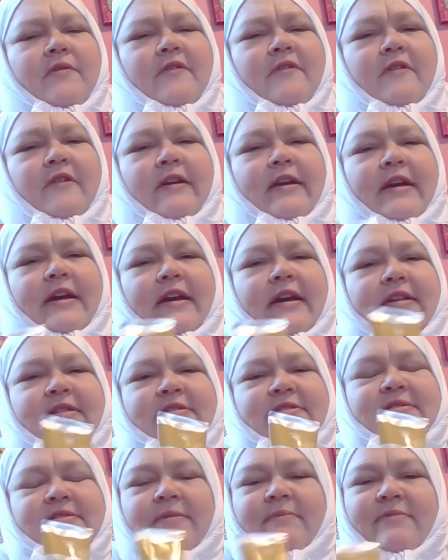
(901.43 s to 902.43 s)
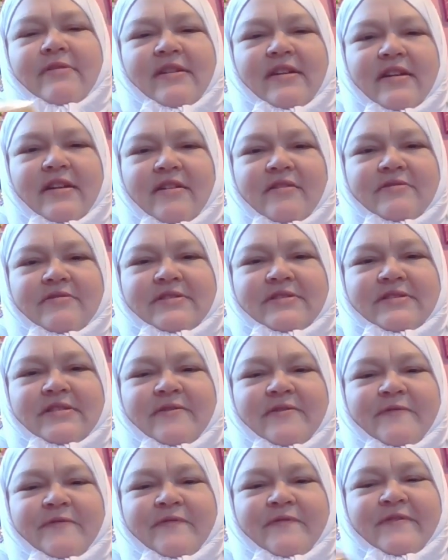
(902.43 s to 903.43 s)
and something else.
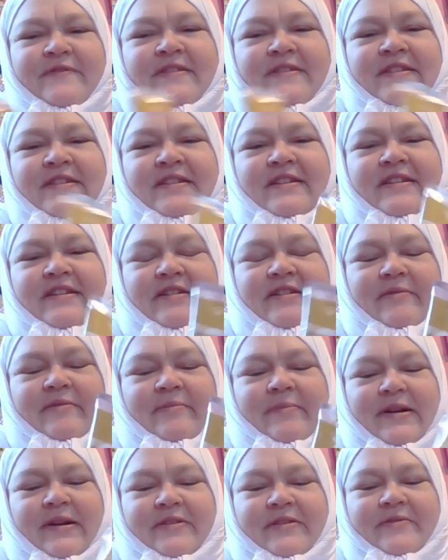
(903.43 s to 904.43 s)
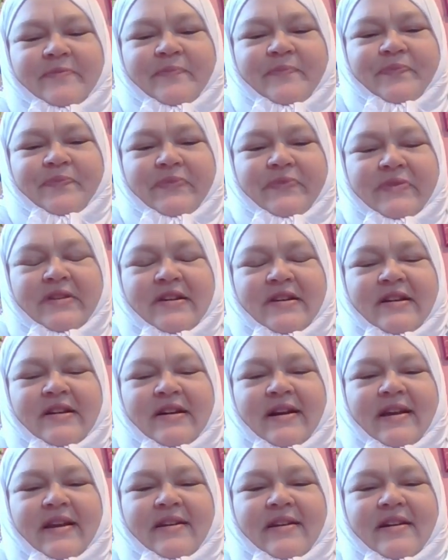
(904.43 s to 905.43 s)
Uh, but
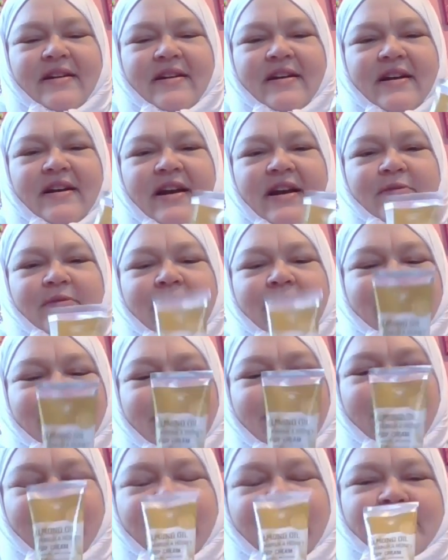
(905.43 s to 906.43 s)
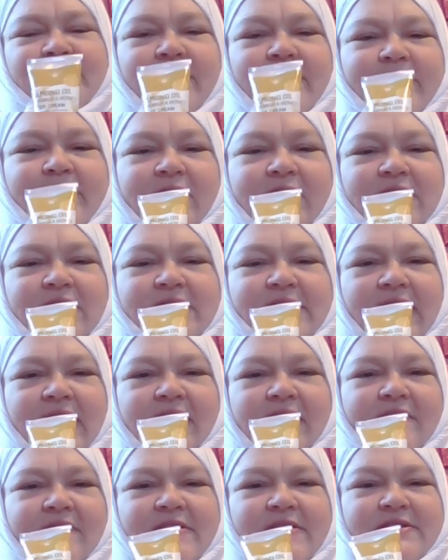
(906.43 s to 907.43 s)
I I went with this one because I
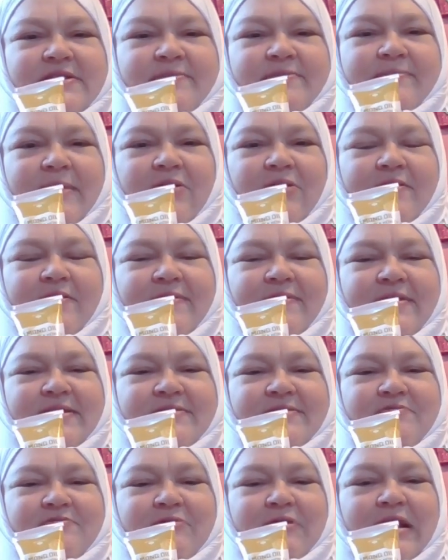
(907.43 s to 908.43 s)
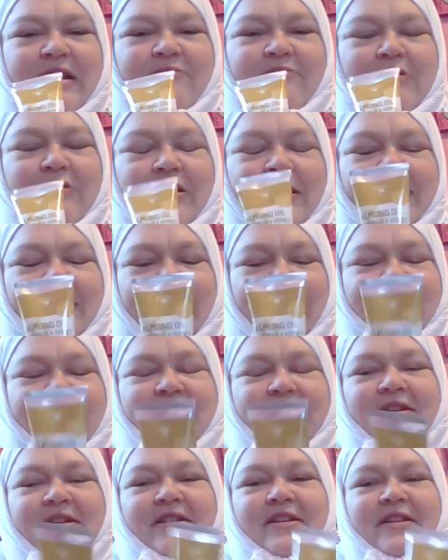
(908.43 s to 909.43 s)
love the smell of this. Really, really nice.
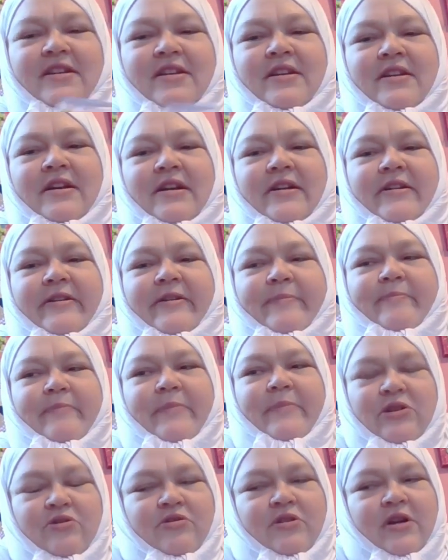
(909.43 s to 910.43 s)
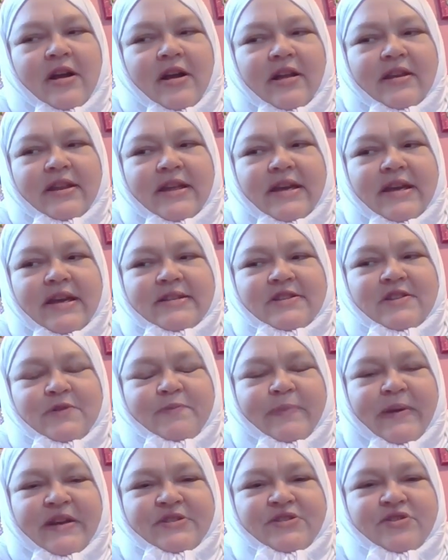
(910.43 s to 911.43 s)
Manuka honey is
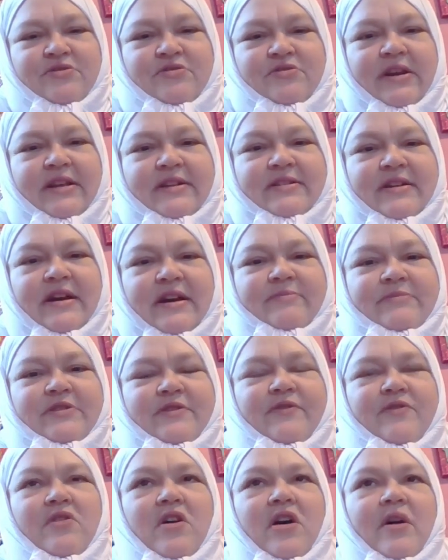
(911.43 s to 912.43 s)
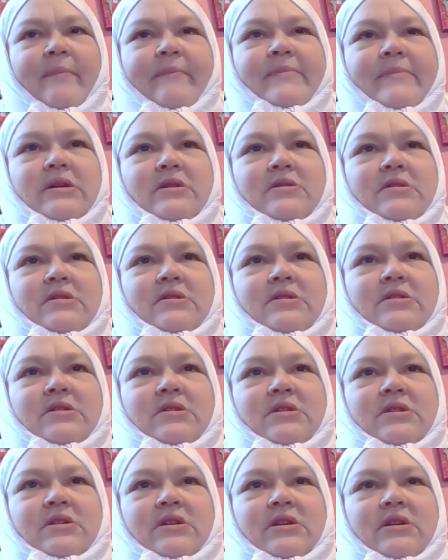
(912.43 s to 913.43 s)
special. It comes from
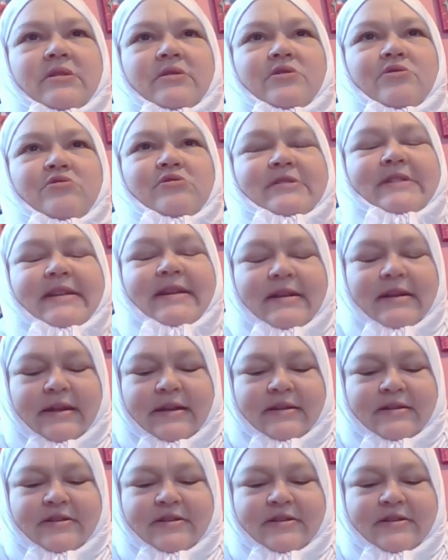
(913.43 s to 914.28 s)
uh, New Zealand.